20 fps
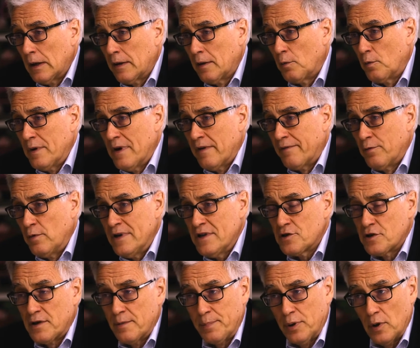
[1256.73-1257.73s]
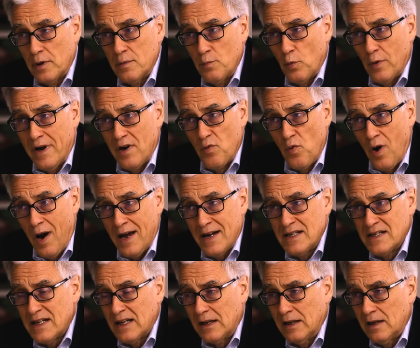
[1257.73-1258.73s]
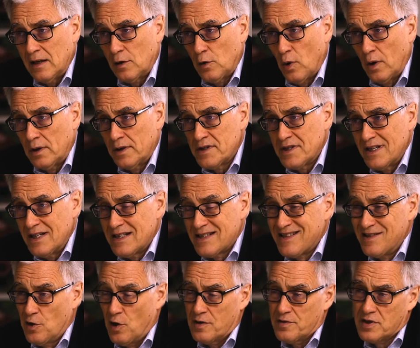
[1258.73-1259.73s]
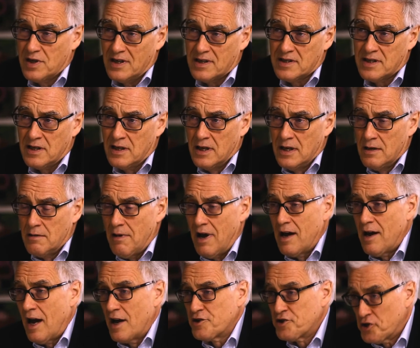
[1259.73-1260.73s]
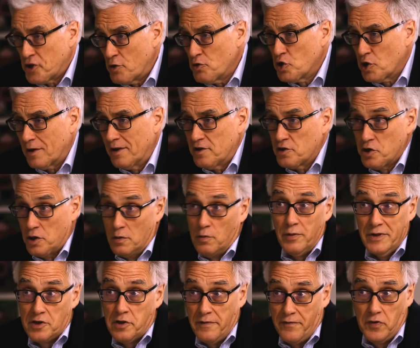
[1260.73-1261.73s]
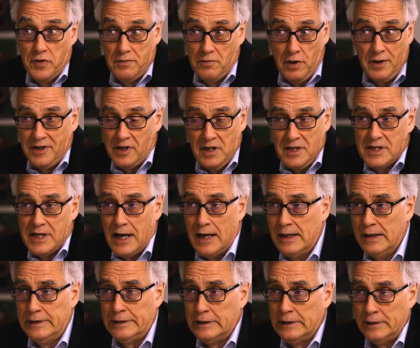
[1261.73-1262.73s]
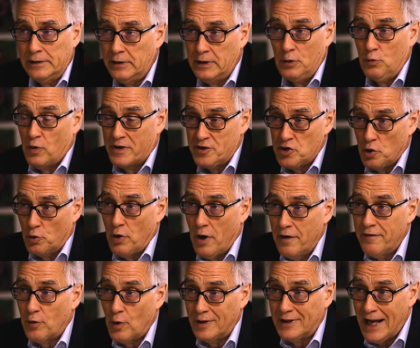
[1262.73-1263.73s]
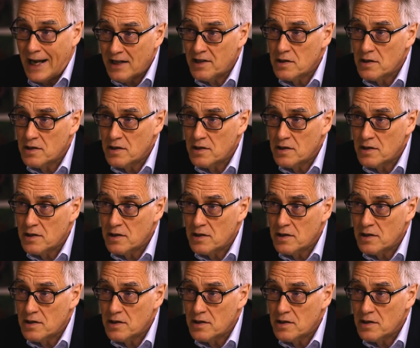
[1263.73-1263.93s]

that we have reached the point where rising inequality is not just a social issue, which you've got to decide, you know, what is your overall